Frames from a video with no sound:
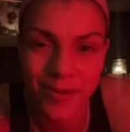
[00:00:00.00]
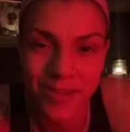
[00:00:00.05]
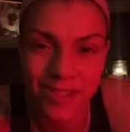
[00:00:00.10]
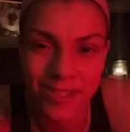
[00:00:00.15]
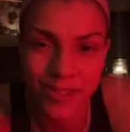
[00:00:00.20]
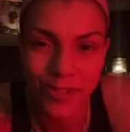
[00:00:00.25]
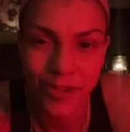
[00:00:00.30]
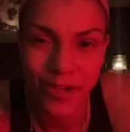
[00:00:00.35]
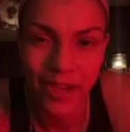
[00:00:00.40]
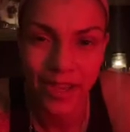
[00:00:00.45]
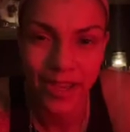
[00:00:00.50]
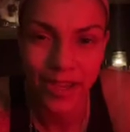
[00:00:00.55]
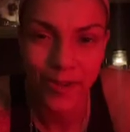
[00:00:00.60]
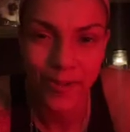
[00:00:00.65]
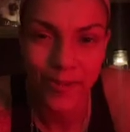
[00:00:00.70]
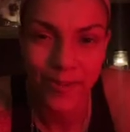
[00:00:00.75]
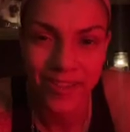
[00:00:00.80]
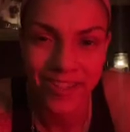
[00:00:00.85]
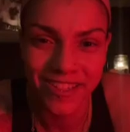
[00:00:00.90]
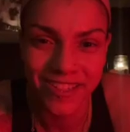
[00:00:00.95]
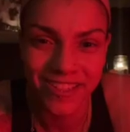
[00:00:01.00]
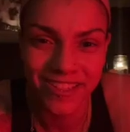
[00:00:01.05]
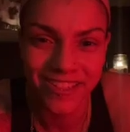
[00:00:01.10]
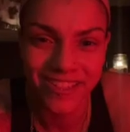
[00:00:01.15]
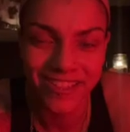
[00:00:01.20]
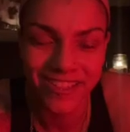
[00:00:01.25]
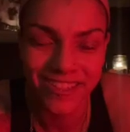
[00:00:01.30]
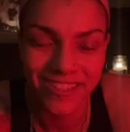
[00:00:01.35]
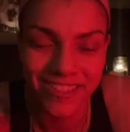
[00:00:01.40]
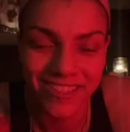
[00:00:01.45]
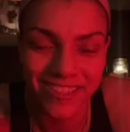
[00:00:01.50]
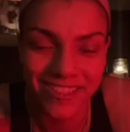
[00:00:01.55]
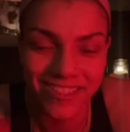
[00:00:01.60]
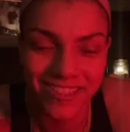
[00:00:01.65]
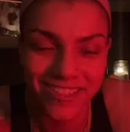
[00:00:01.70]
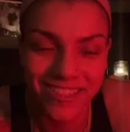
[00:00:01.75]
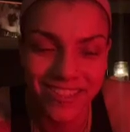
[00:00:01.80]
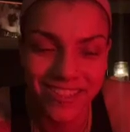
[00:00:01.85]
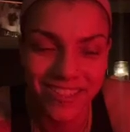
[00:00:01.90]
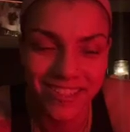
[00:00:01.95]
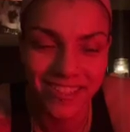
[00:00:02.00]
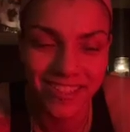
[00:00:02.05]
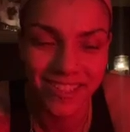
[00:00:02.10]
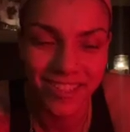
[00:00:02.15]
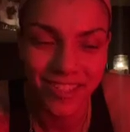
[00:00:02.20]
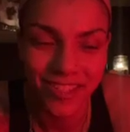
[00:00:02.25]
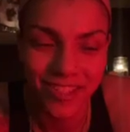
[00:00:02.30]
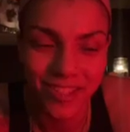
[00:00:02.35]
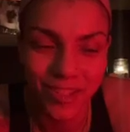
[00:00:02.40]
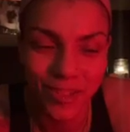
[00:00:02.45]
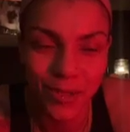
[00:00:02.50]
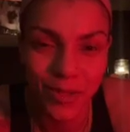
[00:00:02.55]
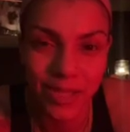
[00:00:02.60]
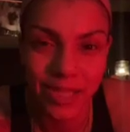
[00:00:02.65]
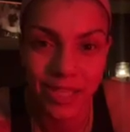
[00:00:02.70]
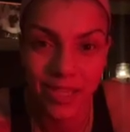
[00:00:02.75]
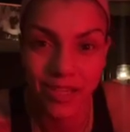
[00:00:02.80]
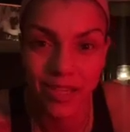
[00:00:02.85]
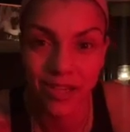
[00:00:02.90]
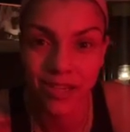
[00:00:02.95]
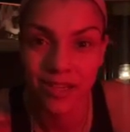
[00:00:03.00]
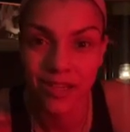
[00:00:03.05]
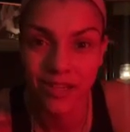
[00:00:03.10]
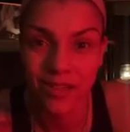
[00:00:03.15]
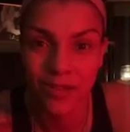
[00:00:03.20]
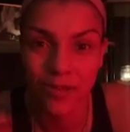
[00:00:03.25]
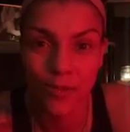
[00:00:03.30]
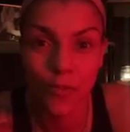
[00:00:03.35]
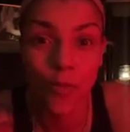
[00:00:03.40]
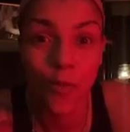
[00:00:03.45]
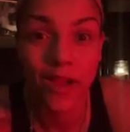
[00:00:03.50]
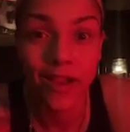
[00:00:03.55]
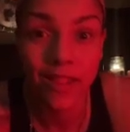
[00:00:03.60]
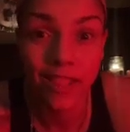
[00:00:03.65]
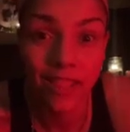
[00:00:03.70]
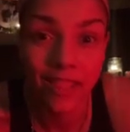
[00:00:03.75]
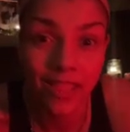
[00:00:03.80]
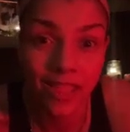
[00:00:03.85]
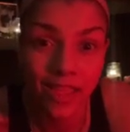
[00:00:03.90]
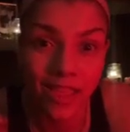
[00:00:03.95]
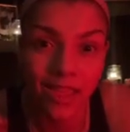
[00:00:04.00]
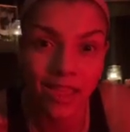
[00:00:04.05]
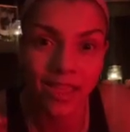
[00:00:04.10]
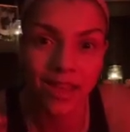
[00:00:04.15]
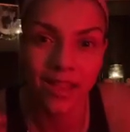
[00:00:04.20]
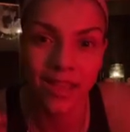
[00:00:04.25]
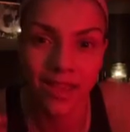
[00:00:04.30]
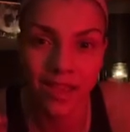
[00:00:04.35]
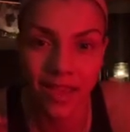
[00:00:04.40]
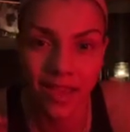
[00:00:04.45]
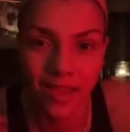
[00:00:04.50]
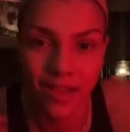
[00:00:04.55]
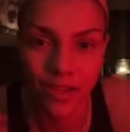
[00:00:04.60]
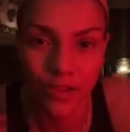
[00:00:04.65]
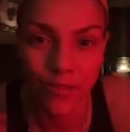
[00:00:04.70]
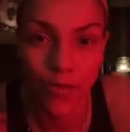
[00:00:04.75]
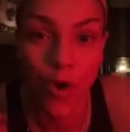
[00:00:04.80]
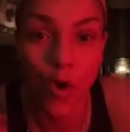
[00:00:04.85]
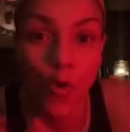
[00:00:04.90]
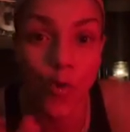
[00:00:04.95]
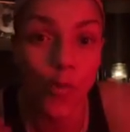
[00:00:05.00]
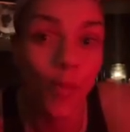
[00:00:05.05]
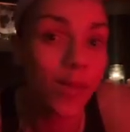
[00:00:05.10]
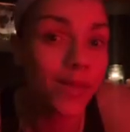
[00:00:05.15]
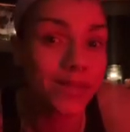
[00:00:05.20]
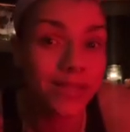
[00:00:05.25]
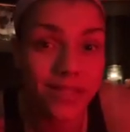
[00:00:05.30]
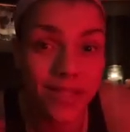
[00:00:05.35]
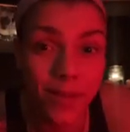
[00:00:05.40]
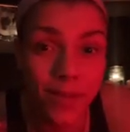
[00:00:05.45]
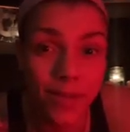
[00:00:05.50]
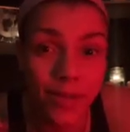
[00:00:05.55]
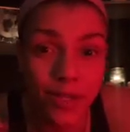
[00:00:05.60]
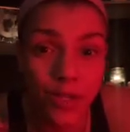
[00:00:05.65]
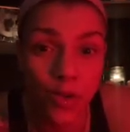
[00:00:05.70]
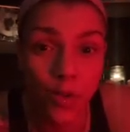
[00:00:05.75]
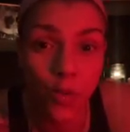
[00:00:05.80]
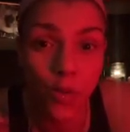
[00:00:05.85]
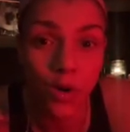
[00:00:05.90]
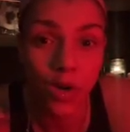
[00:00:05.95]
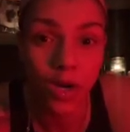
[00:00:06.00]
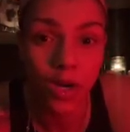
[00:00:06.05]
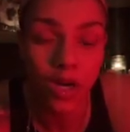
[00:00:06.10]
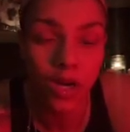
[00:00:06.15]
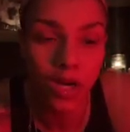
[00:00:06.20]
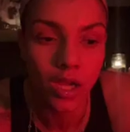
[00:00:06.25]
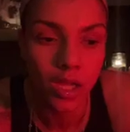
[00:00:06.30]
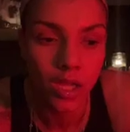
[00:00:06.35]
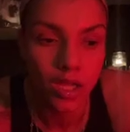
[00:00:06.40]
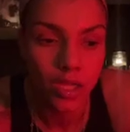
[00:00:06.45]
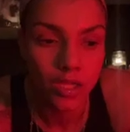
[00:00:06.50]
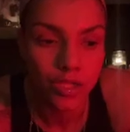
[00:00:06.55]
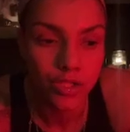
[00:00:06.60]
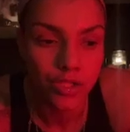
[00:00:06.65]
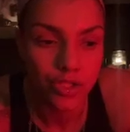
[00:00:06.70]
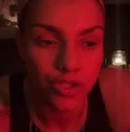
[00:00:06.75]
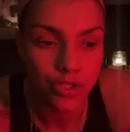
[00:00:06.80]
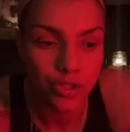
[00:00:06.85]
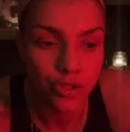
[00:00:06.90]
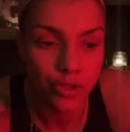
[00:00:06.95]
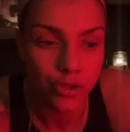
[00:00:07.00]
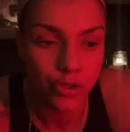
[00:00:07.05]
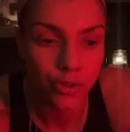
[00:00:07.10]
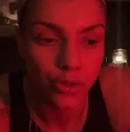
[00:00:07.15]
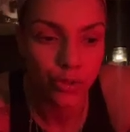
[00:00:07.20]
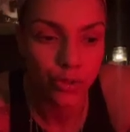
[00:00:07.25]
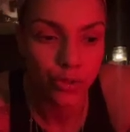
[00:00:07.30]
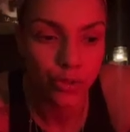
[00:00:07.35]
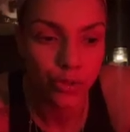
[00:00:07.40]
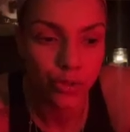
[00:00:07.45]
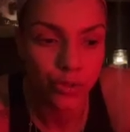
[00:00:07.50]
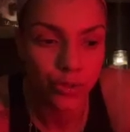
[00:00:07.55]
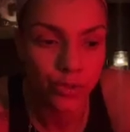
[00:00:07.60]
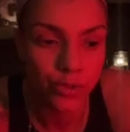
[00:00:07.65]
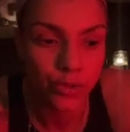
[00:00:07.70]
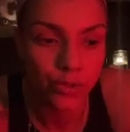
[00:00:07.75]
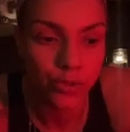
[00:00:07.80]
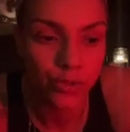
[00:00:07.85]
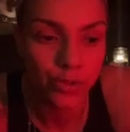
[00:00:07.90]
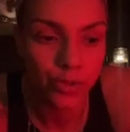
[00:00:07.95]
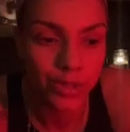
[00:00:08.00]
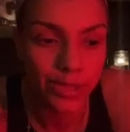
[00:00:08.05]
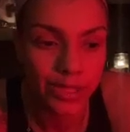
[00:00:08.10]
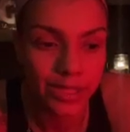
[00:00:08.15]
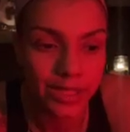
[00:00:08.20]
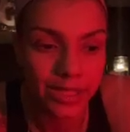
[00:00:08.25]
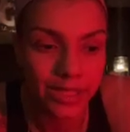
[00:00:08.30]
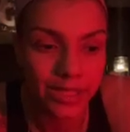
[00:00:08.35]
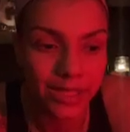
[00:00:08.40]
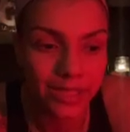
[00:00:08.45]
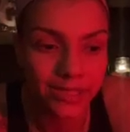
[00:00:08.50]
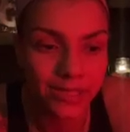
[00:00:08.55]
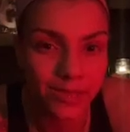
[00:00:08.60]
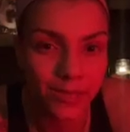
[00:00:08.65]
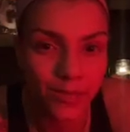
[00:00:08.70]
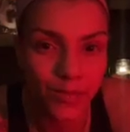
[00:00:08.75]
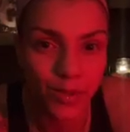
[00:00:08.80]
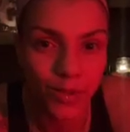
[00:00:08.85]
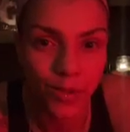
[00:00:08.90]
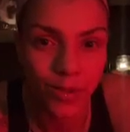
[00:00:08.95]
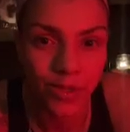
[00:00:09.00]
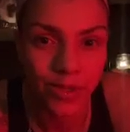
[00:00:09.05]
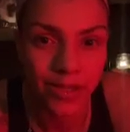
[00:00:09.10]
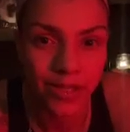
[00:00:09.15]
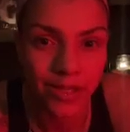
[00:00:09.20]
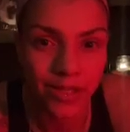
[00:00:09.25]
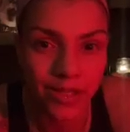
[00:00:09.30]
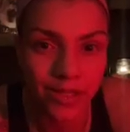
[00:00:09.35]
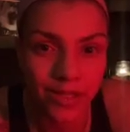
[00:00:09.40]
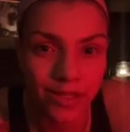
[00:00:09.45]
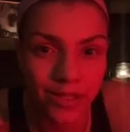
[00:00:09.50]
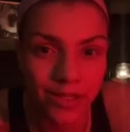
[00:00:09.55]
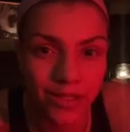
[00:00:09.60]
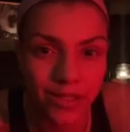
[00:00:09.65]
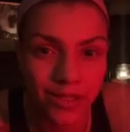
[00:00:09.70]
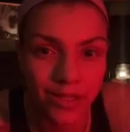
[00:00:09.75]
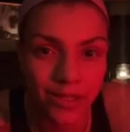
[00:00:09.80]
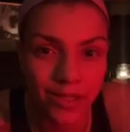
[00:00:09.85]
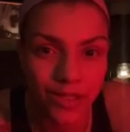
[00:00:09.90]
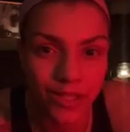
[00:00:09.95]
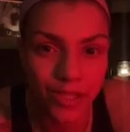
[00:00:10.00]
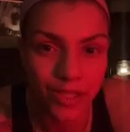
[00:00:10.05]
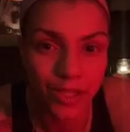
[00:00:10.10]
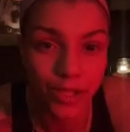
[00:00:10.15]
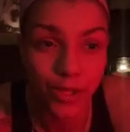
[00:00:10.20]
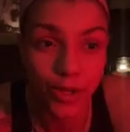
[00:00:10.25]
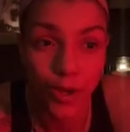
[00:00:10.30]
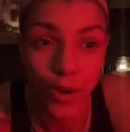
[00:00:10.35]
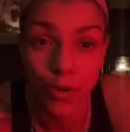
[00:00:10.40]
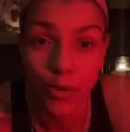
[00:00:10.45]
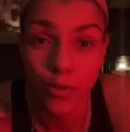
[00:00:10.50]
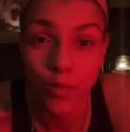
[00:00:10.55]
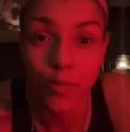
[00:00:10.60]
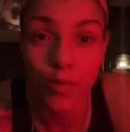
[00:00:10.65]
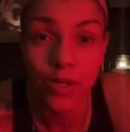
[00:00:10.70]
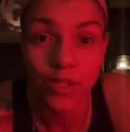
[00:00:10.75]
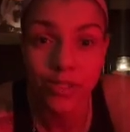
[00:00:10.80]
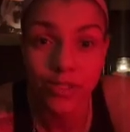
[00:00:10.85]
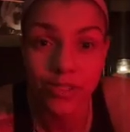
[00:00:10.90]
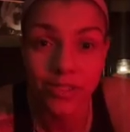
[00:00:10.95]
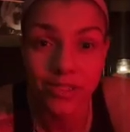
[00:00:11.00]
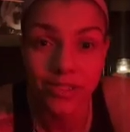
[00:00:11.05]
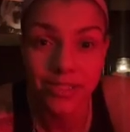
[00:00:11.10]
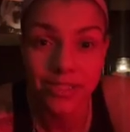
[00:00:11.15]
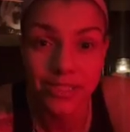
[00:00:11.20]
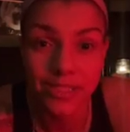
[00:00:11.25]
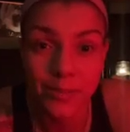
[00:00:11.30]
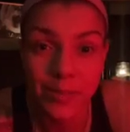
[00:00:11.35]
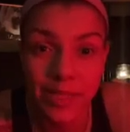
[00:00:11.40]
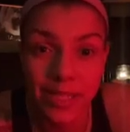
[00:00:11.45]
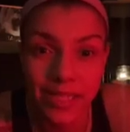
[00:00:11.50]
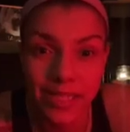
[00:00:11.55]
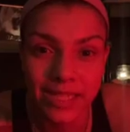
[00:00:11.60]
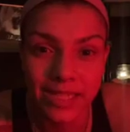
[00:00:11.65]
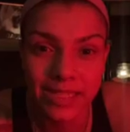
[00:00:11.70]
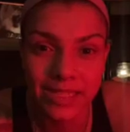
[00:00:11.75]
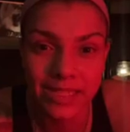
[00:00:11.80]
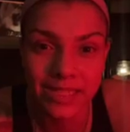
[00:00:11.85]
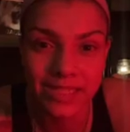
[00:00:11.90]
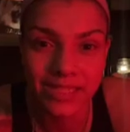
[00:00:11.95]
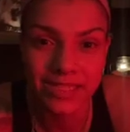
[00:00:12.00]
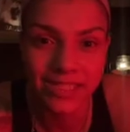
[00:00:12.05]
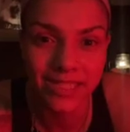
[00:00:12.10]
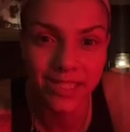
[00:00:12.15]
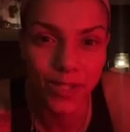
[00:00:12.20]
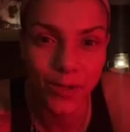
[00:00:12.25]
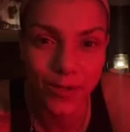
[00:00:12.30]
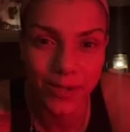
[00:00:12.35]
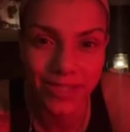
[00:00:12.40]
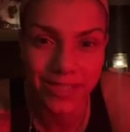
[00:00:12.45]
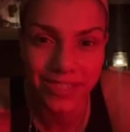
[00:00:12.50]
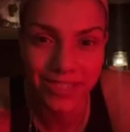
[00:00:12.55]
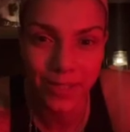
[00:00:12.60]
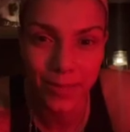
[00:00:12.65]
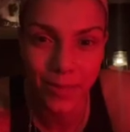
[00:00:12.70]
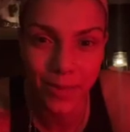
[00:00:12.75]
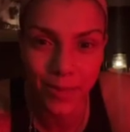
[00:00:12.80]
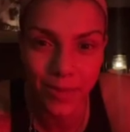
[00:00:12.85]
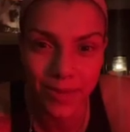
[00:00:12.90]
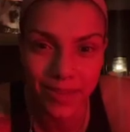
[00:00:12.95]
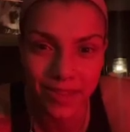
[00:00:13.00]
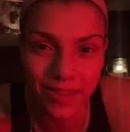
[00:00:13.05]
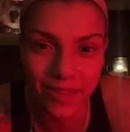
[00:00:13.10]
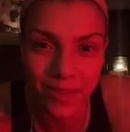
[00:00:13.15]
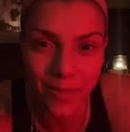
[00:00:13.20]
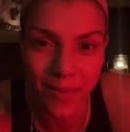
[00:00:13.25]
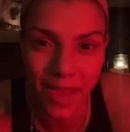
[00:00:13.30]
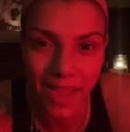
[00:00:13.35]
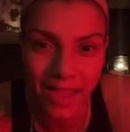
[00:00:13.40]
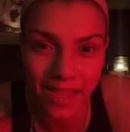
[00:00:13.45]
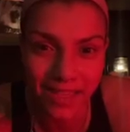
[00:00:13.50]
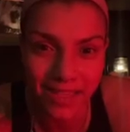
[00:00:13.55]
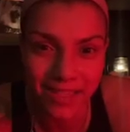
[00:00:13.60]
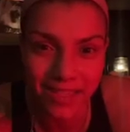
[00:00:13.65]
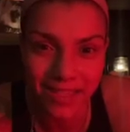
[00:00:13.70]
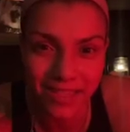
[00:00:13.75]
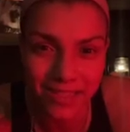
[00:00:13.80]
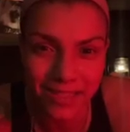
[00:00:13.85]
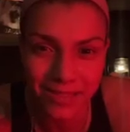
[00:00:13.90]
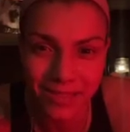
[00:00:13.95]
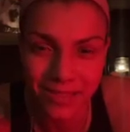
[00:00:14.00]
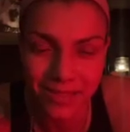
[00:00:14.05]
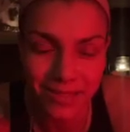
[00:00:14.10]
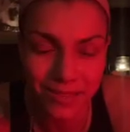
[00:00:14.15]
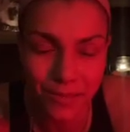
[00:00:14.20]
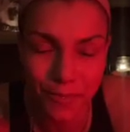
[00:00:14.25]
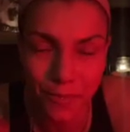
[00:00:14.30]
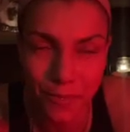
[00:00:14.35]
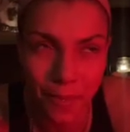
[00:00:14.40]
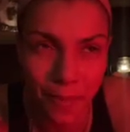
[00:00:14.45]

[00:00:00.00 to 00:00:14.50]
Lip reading: always great when you hear one thing and it kind of opens up a door to exploring your own personal experiences and going deeper within the mind. It's